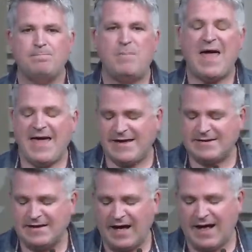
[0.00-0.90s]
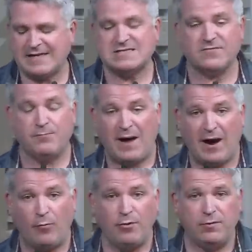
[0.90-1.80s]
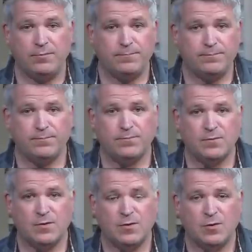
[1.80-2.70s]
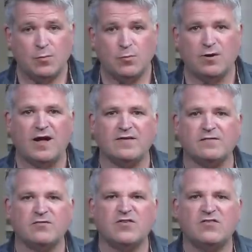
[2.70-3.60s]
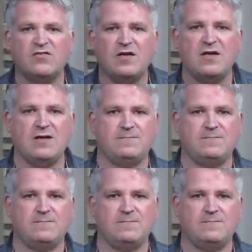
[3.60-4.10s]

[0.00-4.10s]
Pagan gods of power were gods of the sea.